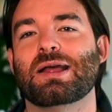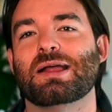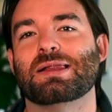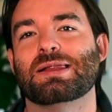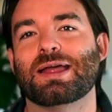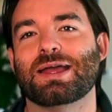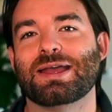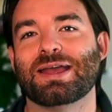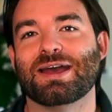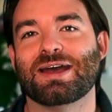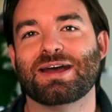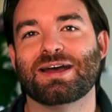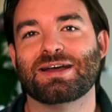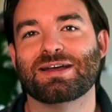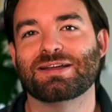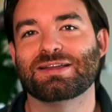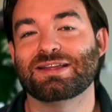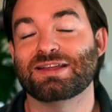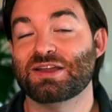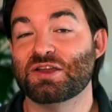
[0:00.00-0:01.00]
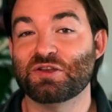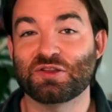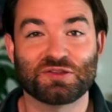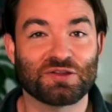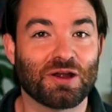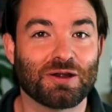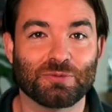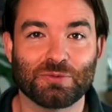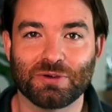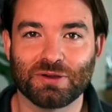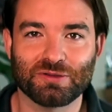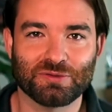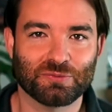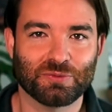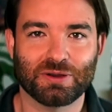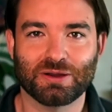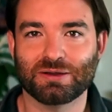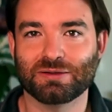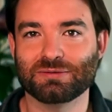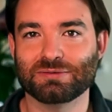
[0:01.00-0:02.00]
like in Star Wars
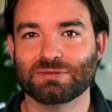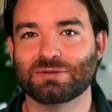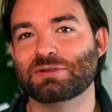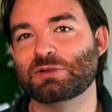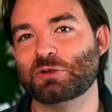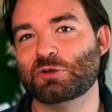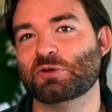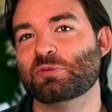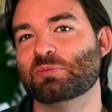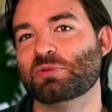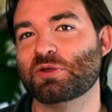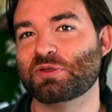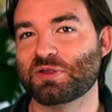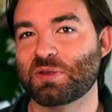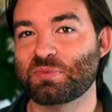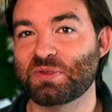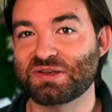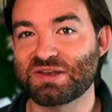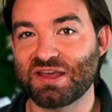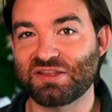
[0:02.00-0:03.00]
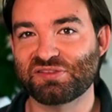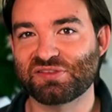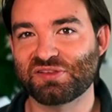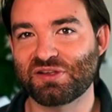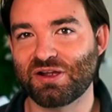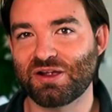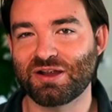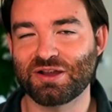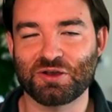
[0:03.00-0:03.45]
where Luke blows up the Death Star.